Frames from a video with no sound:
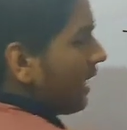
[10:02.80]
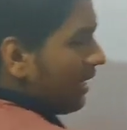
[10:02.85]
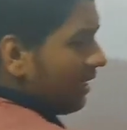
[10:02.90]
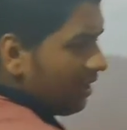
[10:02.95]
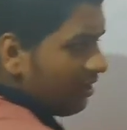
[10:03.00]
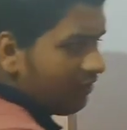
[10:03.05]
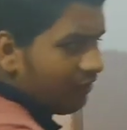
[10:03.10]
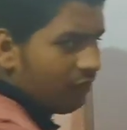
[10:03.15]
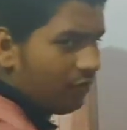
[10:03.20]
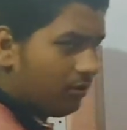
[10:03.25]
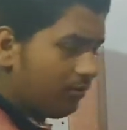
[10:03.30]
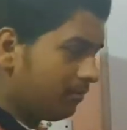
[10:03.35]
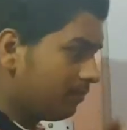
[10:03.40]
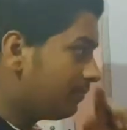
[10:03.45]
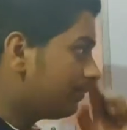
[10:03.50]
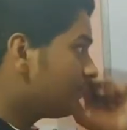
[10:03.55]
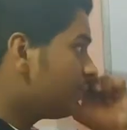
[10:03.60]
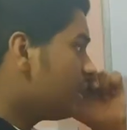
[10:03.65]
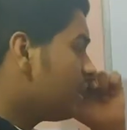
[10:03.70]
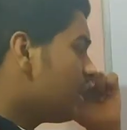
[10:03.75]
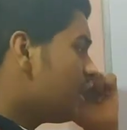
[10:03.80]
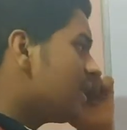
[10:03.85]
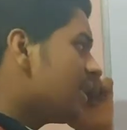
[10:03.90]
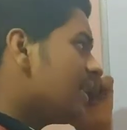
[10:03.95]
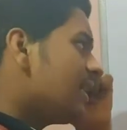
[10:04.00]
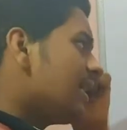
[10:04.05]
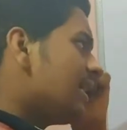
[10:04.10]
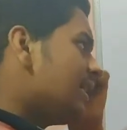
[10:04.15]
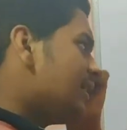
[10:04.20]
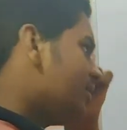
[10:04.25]
form.
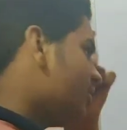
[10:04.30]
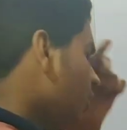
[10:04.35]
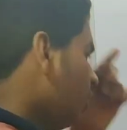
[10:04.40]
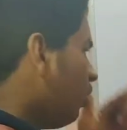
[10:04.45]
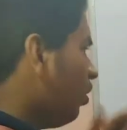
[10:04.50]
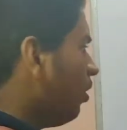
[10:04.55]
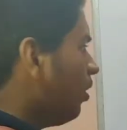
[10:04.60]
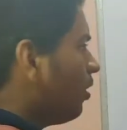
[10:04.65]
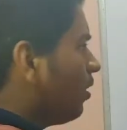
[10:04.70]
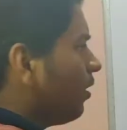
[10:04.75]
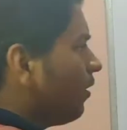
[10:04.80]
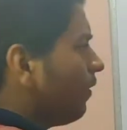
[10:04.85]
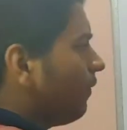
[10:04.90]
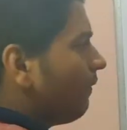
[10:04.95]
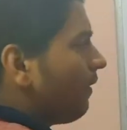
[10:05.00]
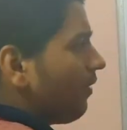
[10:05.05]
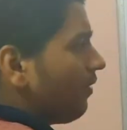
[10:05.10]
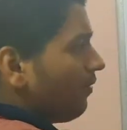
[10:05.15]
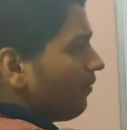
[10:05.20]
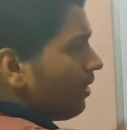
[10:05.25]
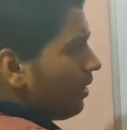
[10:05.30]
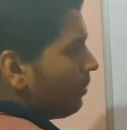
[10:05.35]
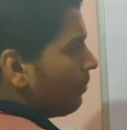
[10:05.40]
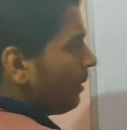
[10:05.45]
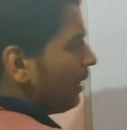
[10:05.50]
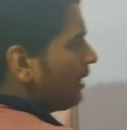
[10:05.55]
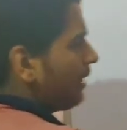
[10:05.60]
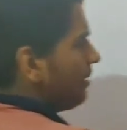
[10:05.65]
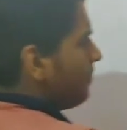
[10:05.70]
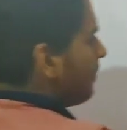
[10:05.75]
So when we'll multiply,